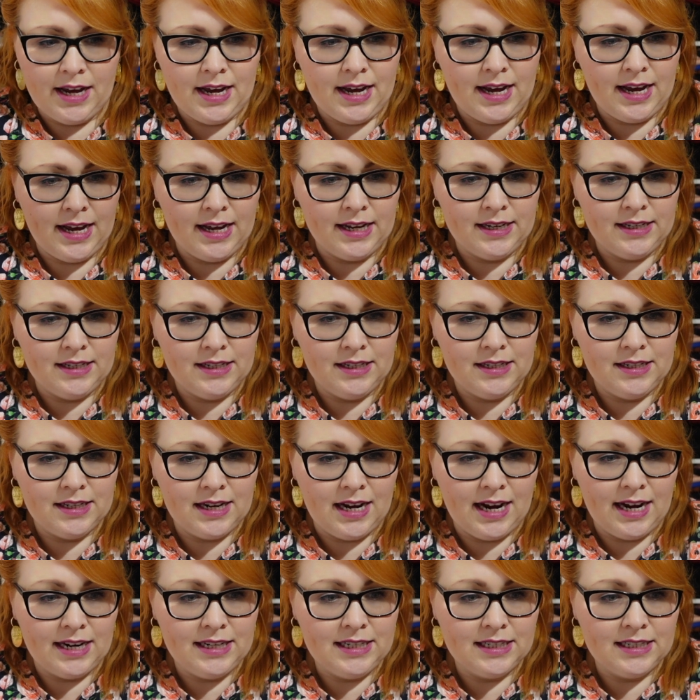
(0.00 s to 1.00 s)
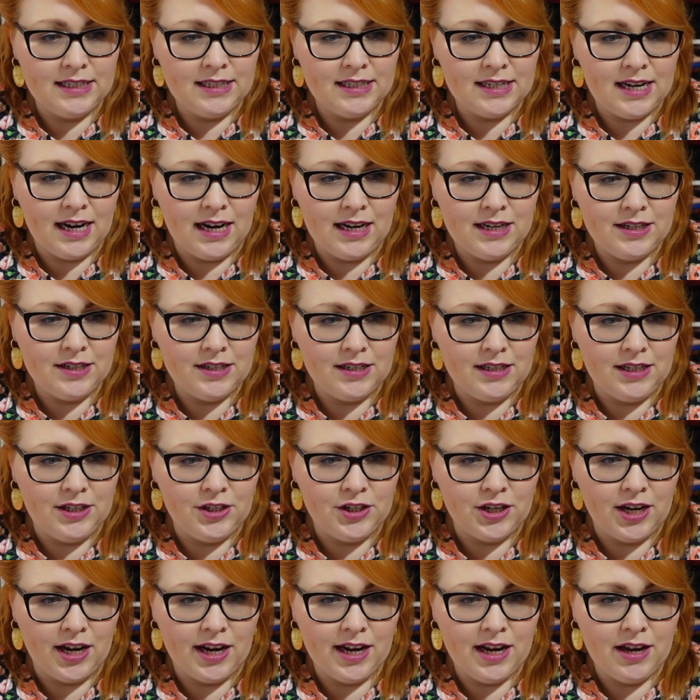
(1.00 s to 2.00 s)
I didn't actually
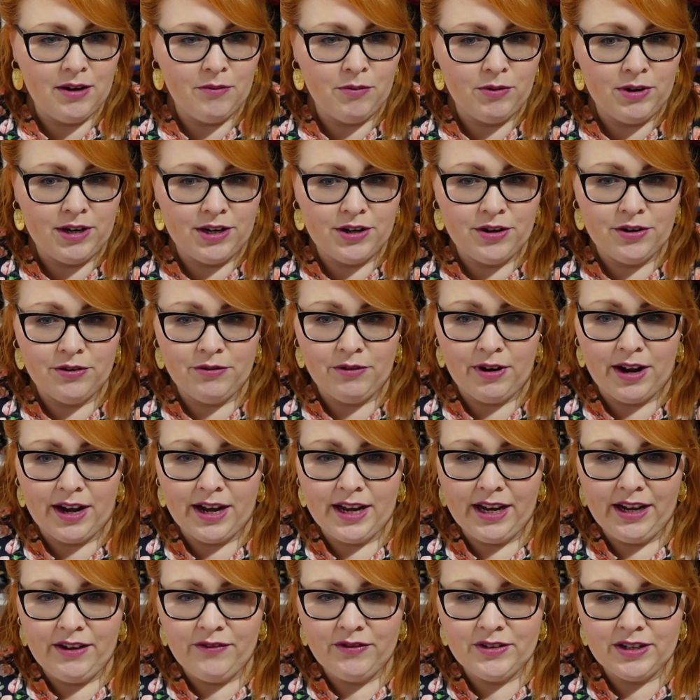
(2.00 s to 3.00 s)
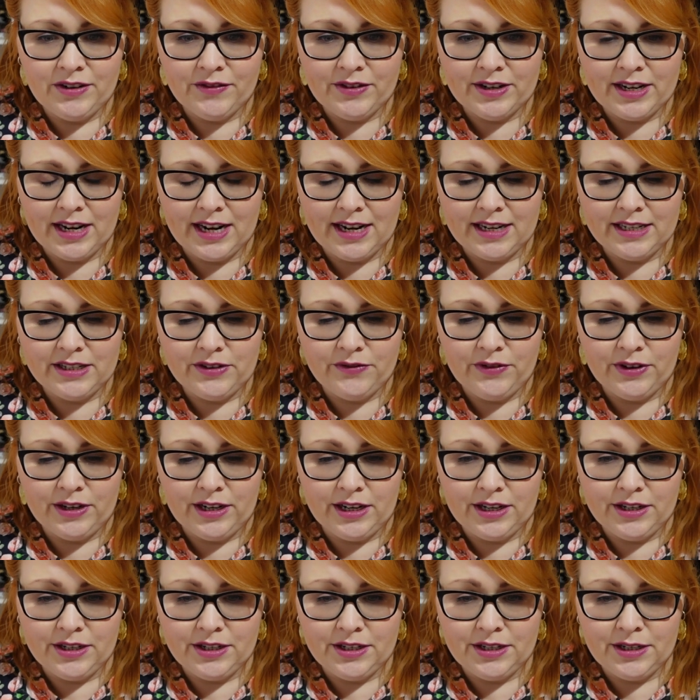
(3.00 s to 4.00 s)
check when it arrived if it has
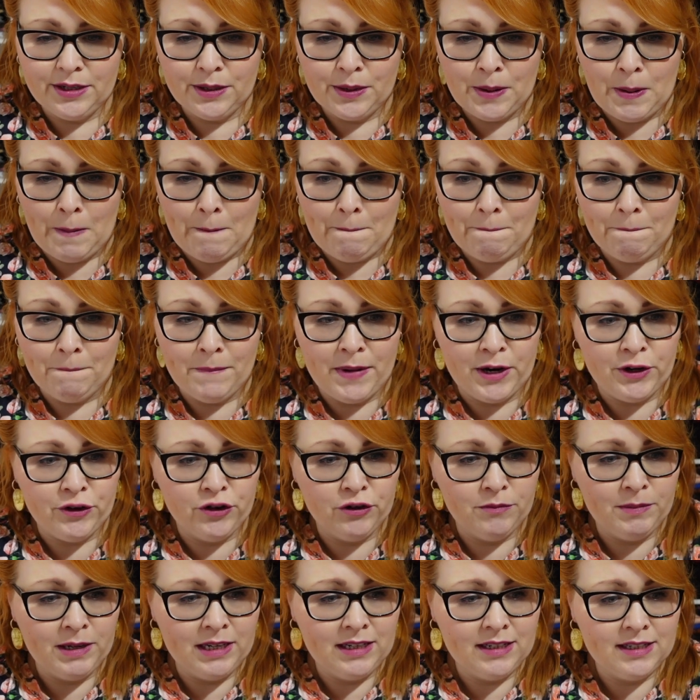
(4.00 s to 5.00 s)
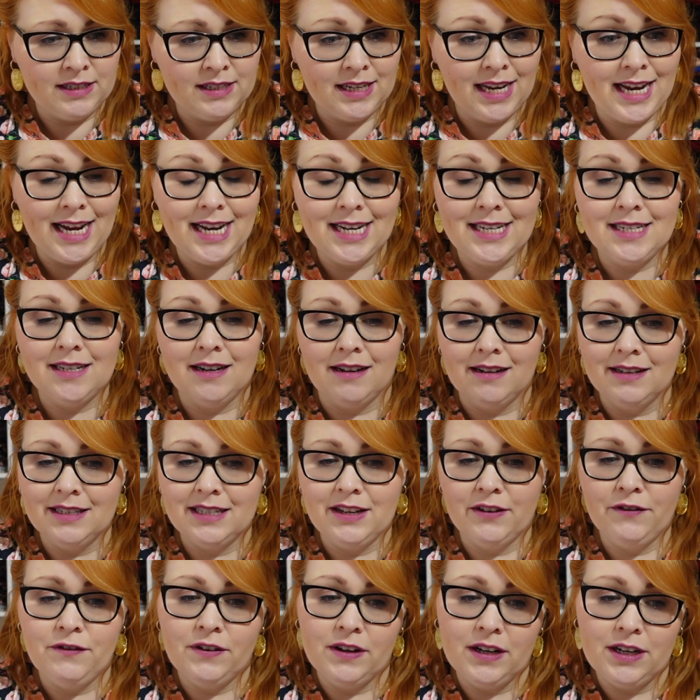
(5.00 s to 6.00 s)
finished measurements. It does
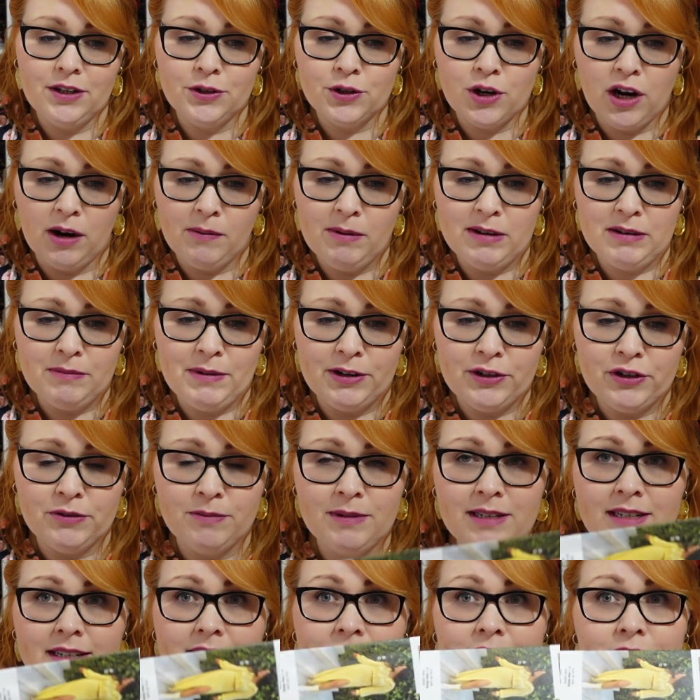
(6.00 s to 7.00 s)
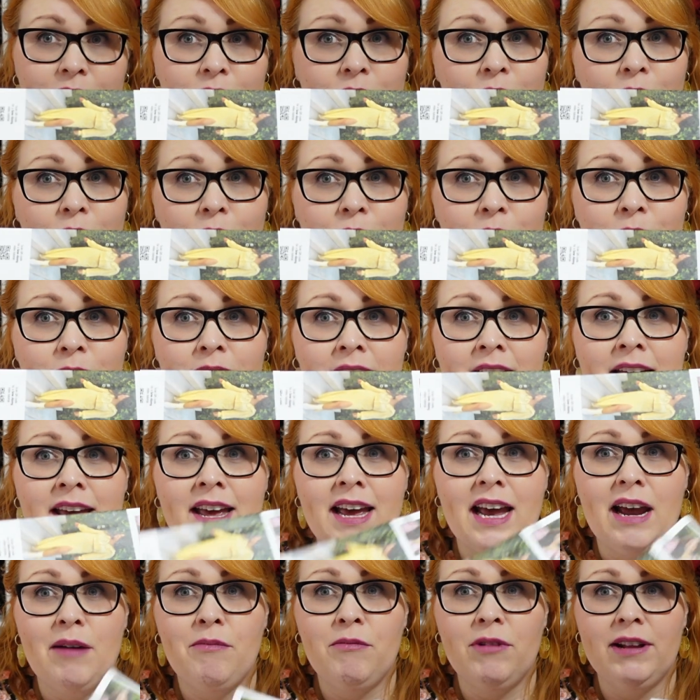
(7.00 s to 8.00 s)
have finished garment measurements, so
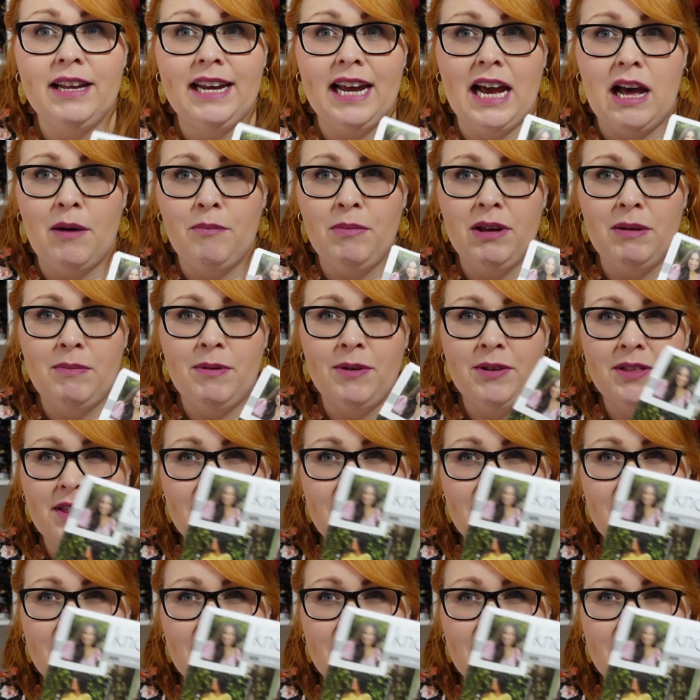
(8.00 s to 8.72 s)
I'm really happy about